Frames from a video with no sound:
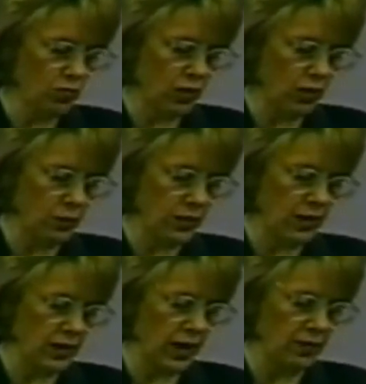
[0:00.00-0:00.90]
was
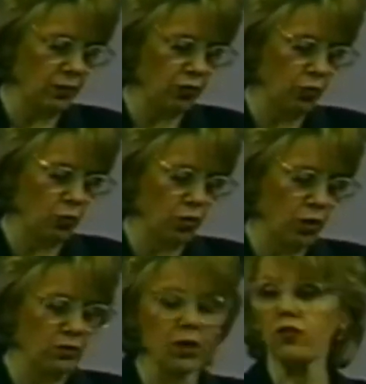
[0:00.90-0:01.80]
eliminated as if she were
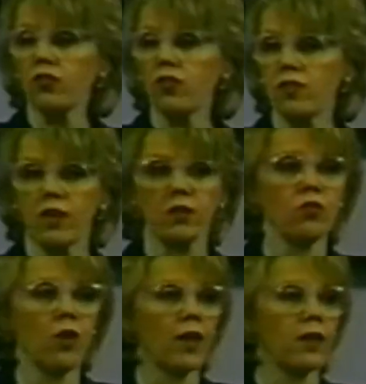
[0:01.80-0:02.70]
a Dungeons and
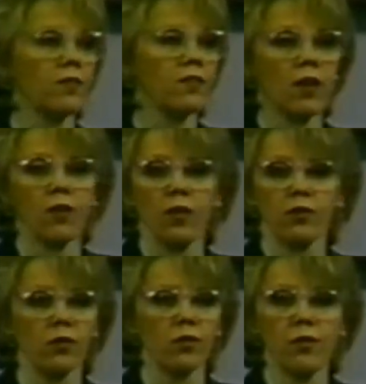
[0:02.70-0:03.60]
Dragons
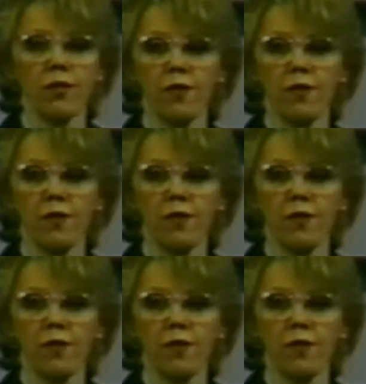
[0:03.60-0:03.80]
character.